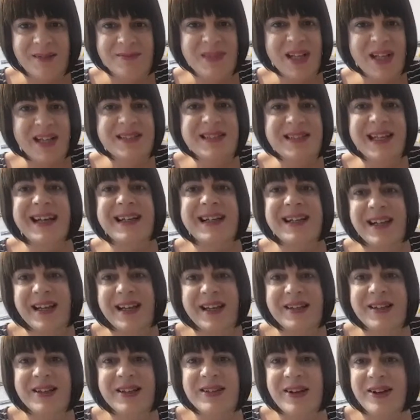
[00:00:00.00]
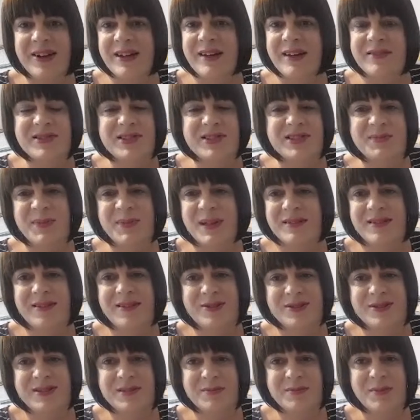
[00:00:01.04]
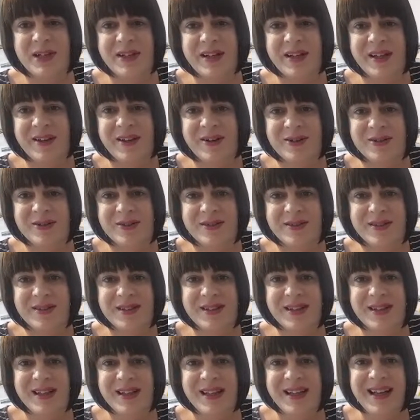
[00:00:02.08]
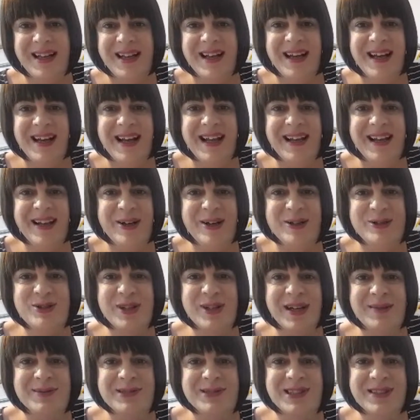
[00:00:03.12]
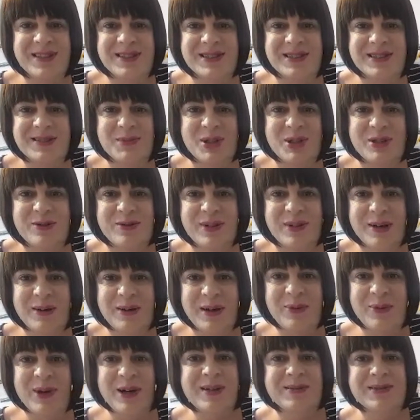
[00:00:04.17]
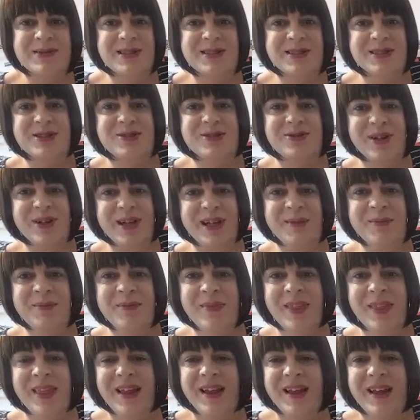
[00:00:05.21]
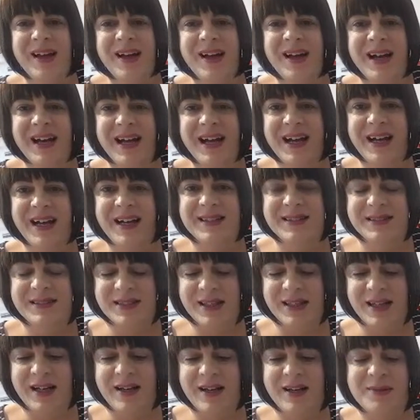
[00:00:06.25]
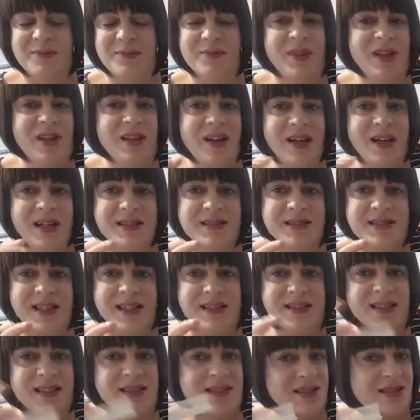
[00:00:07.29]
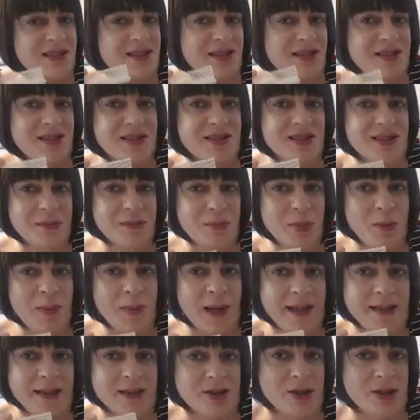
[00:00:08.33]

exactly, you don't have to spend lots of money on, hello Tram Junction Model Railway, welcome to the stream. And like I said, this is just a simple paint